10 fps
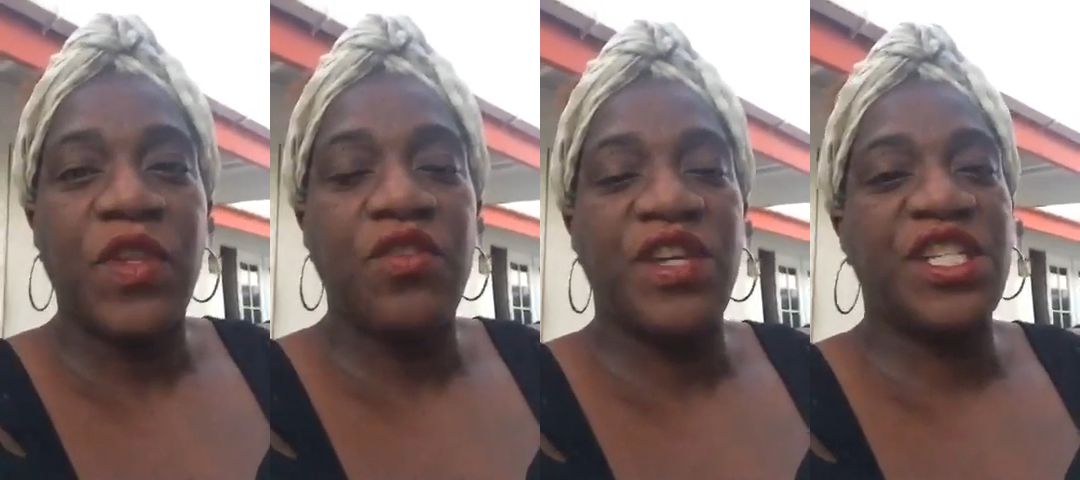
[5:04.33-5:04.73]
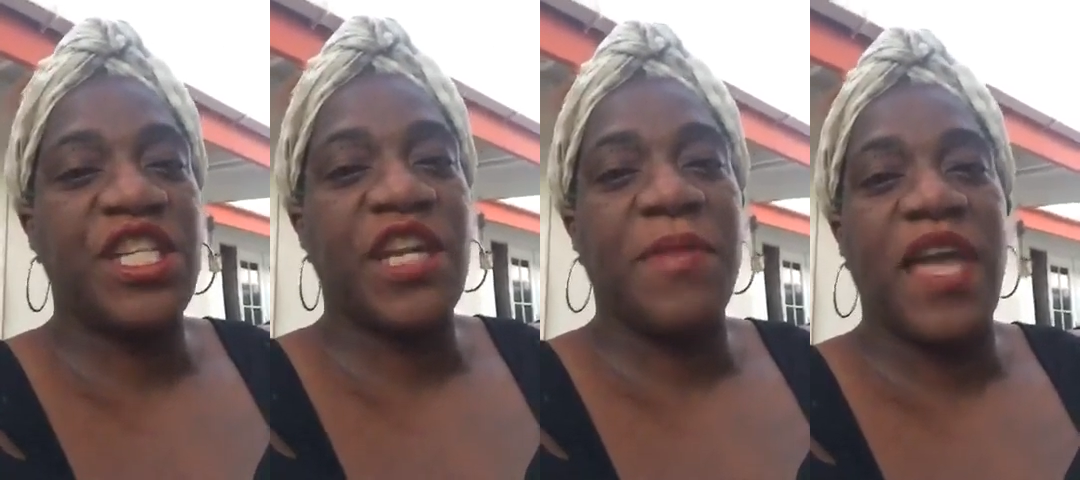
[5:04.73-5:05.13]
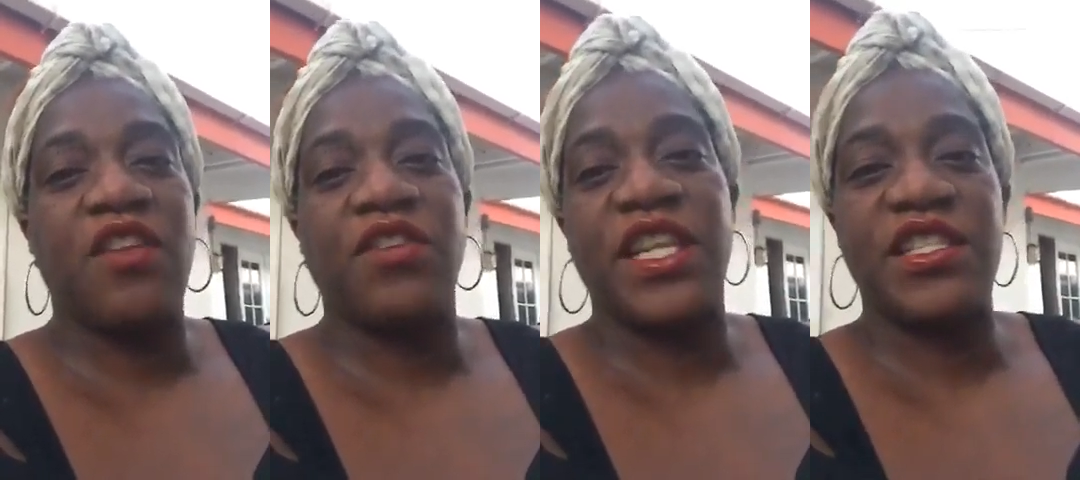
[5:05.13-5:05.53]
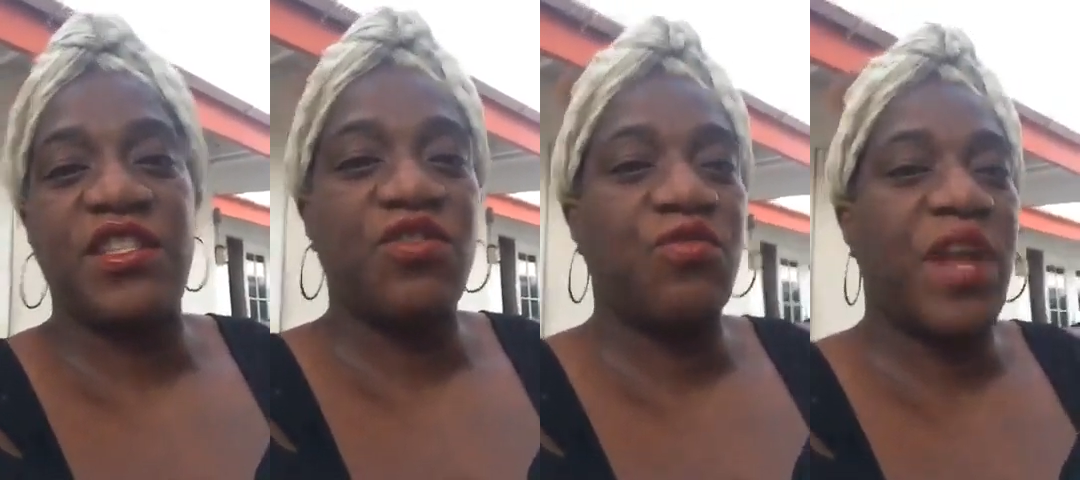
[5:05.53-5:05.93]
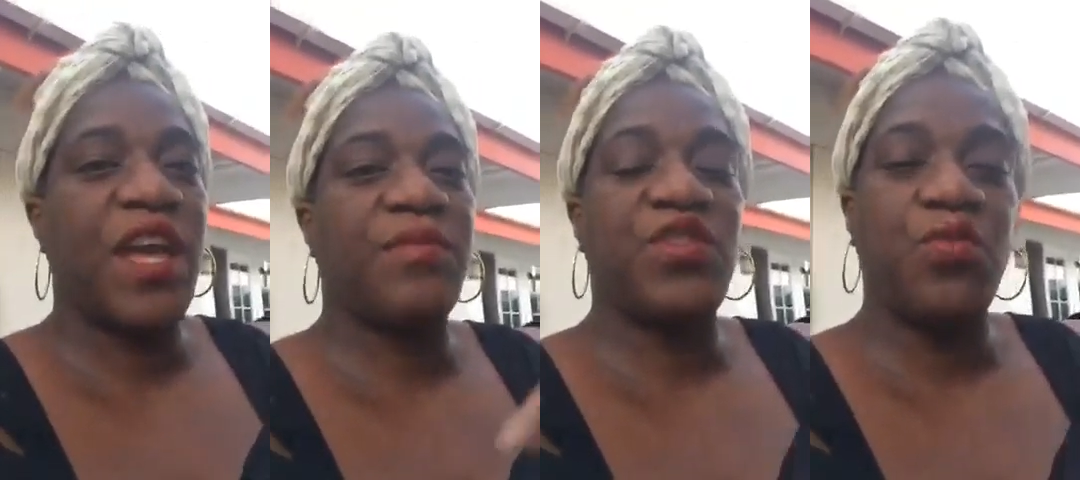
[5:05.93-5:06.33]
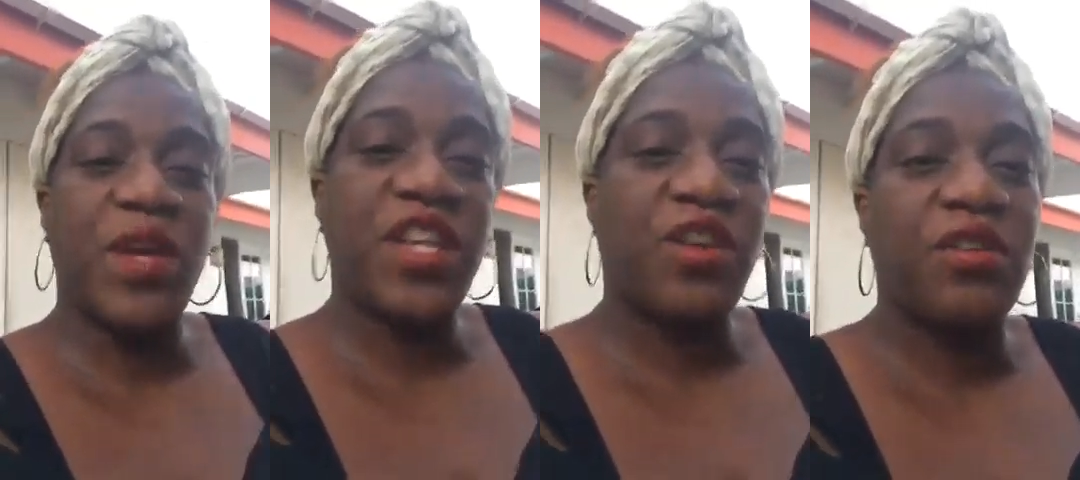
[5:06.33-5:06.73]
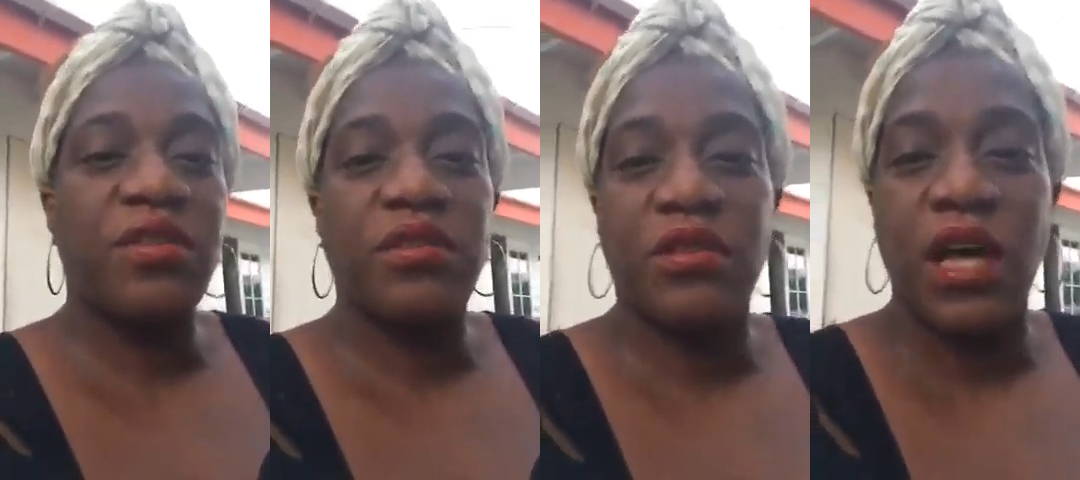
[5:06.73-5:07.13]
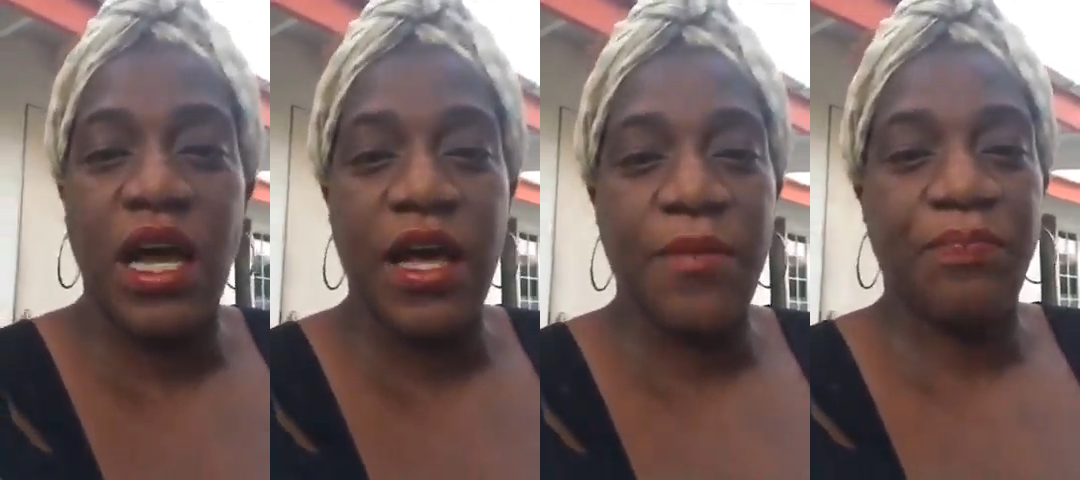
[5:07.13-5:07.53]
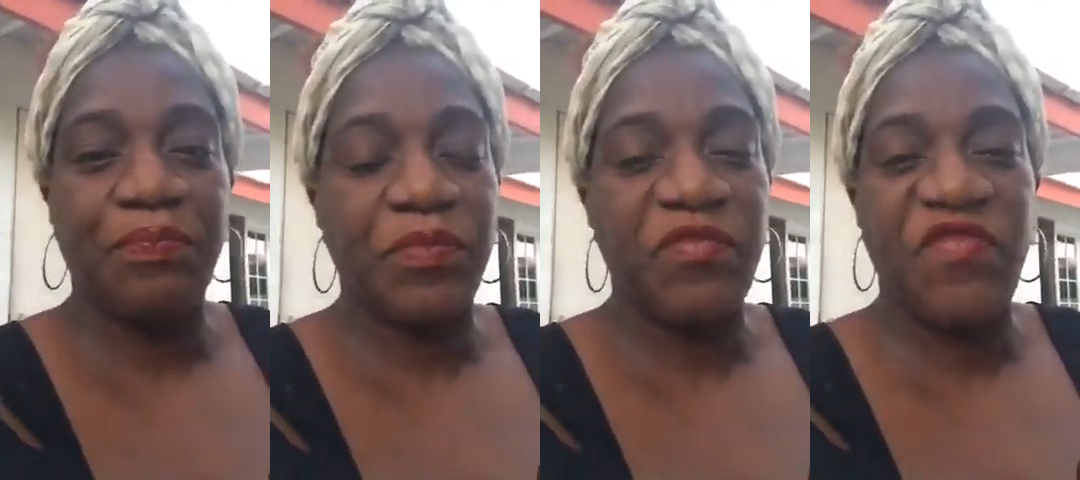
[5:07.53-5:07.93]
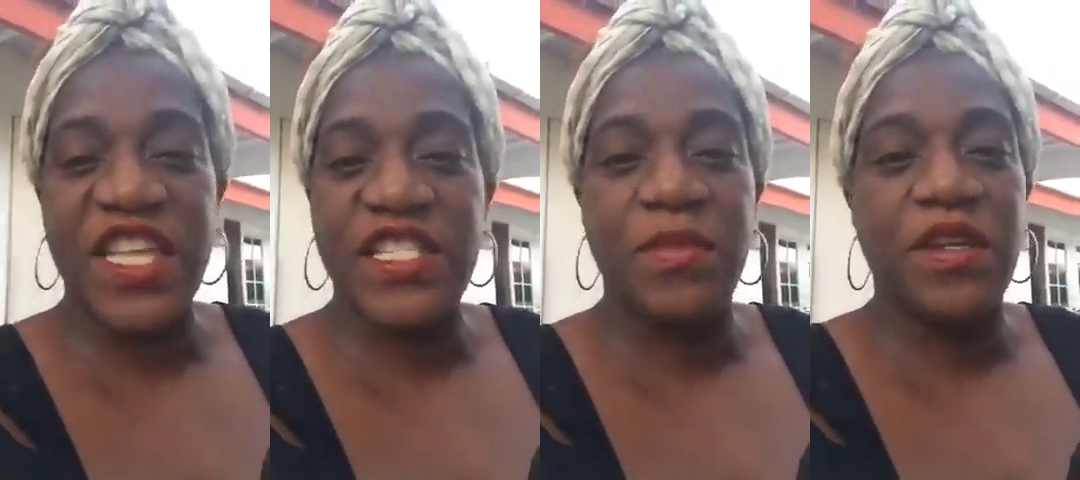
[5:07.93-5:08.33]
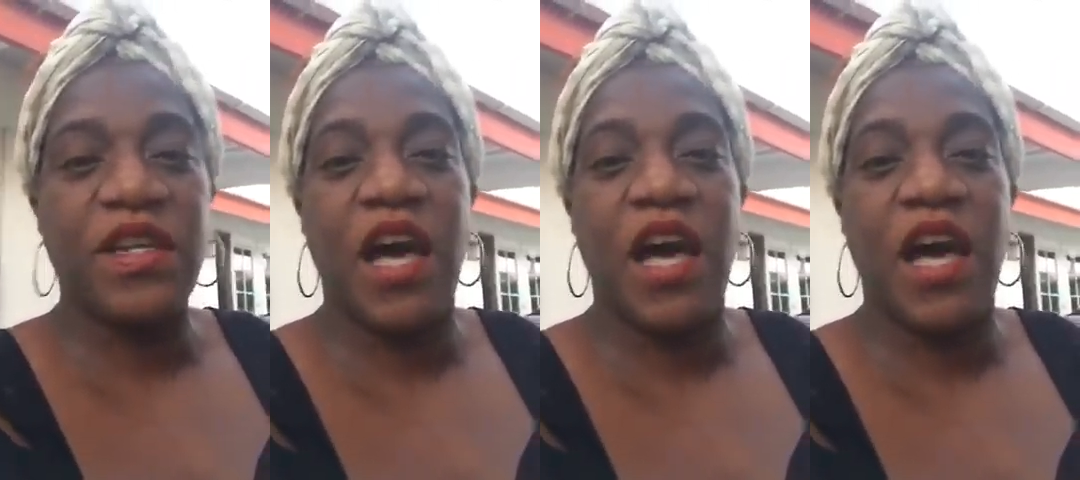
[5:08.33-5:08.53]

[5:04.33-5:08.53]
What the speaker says: You can check me out on Instagram, Twitter, Facebook.